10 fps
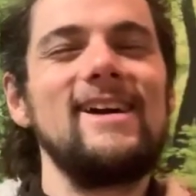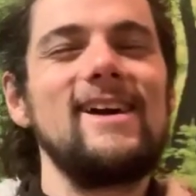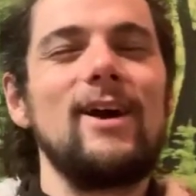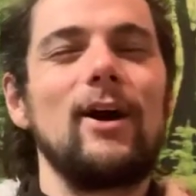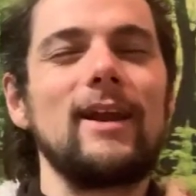
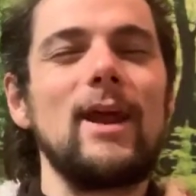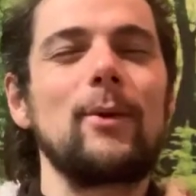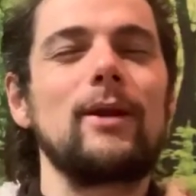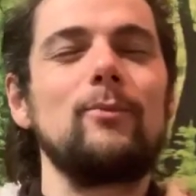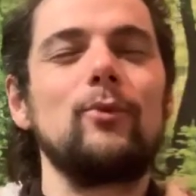Okay, now we're
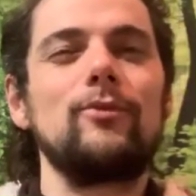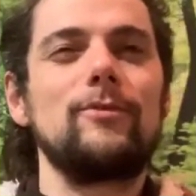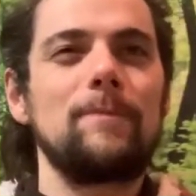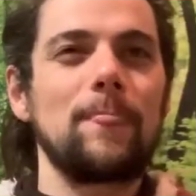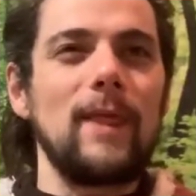going to move
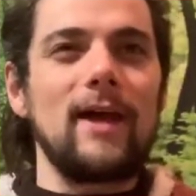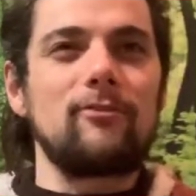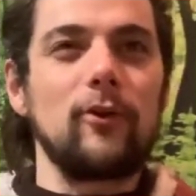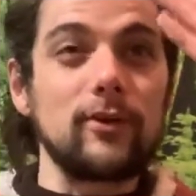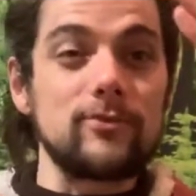that
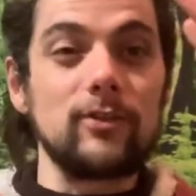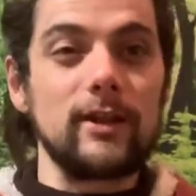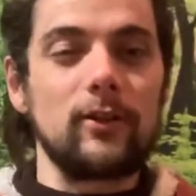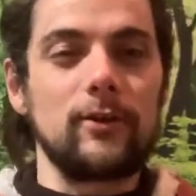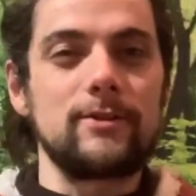focus really
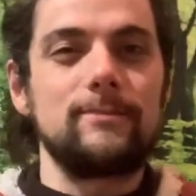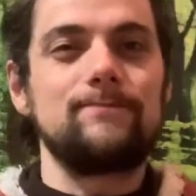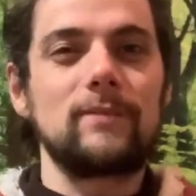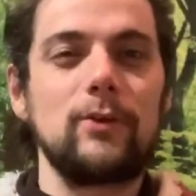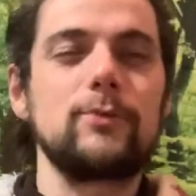close.
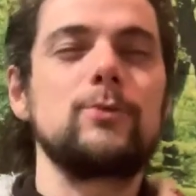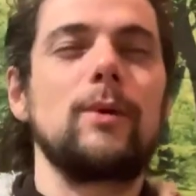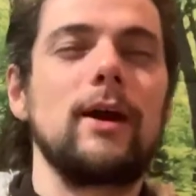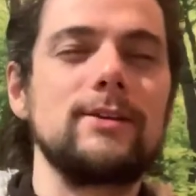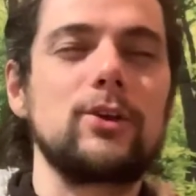I'm just with my
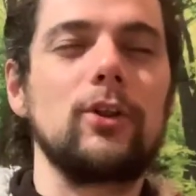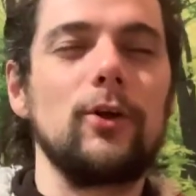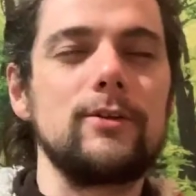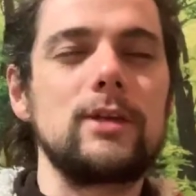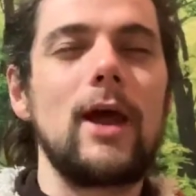eyes
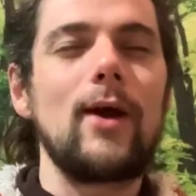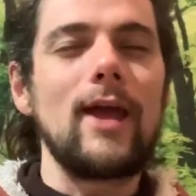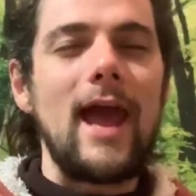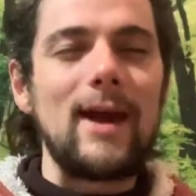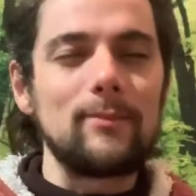closed. So now I
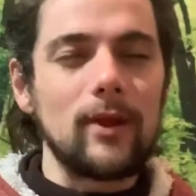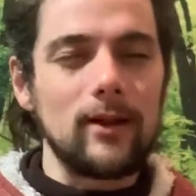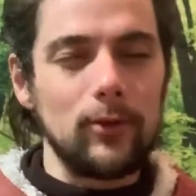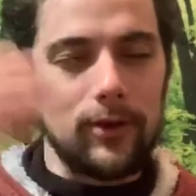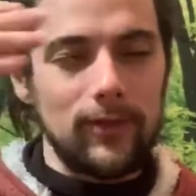am going to
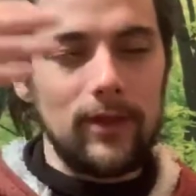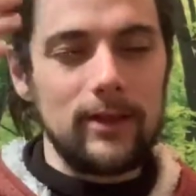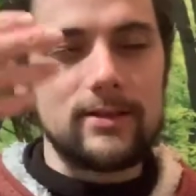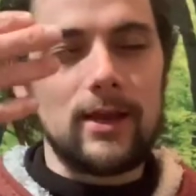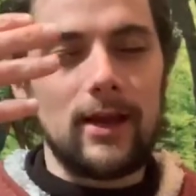look at the
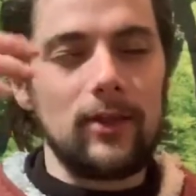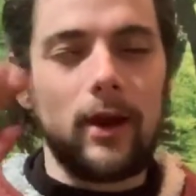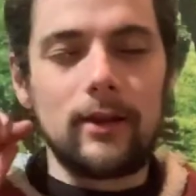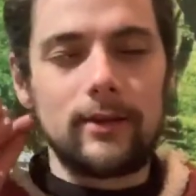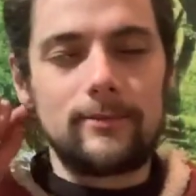inside of the
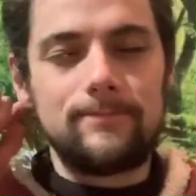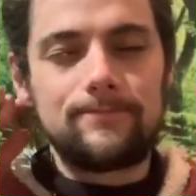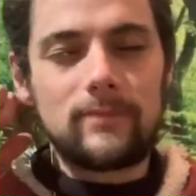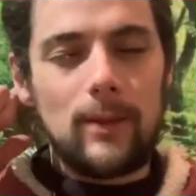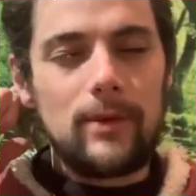eyelid.
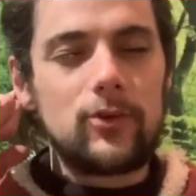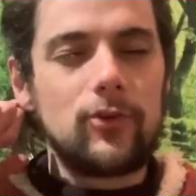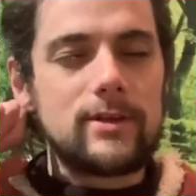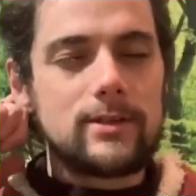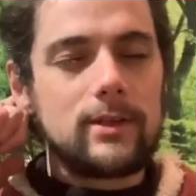I'm
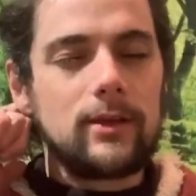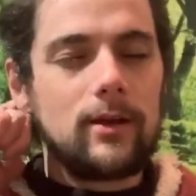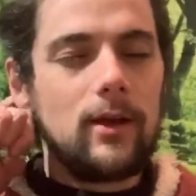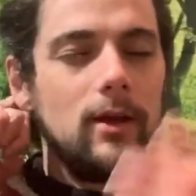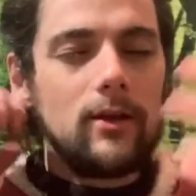interested in
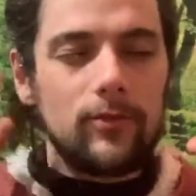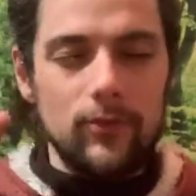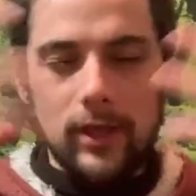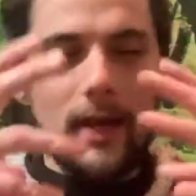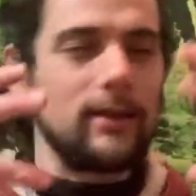the
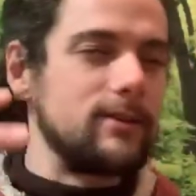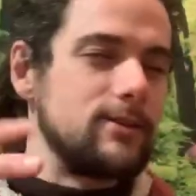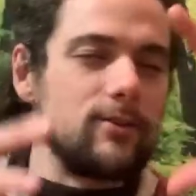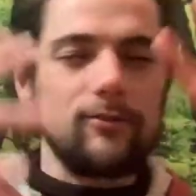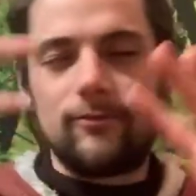colours
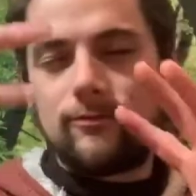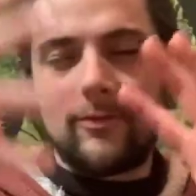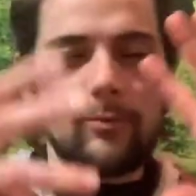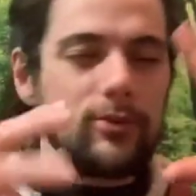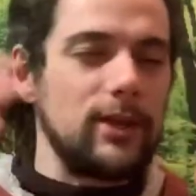and the
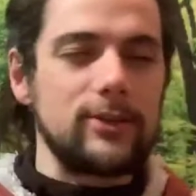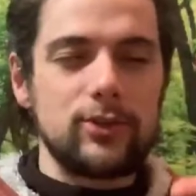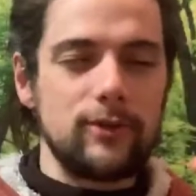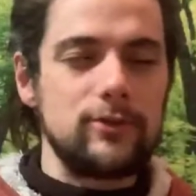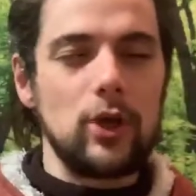
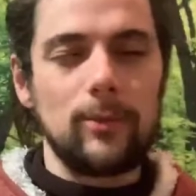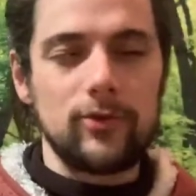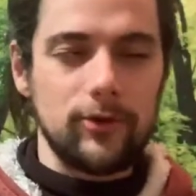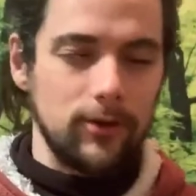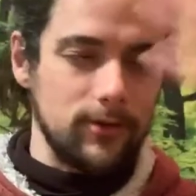projection of
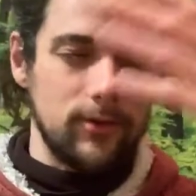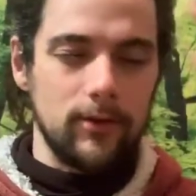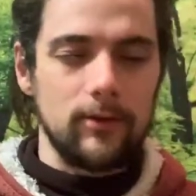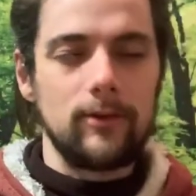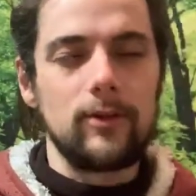geometry onto
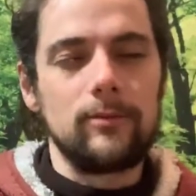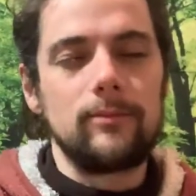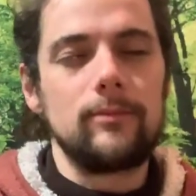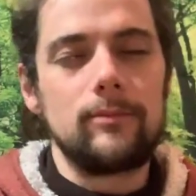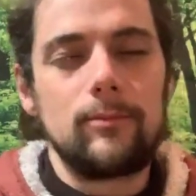the
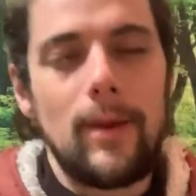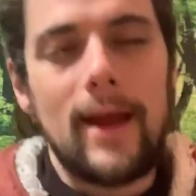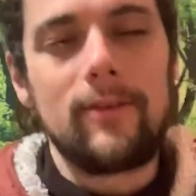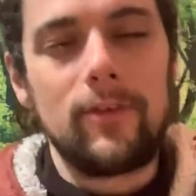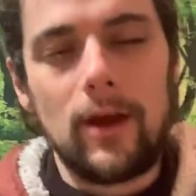
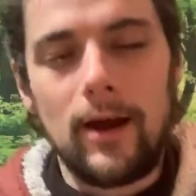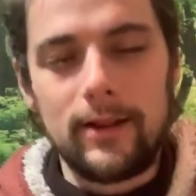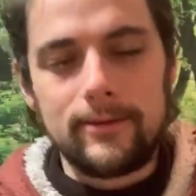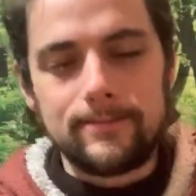back of the eyelid.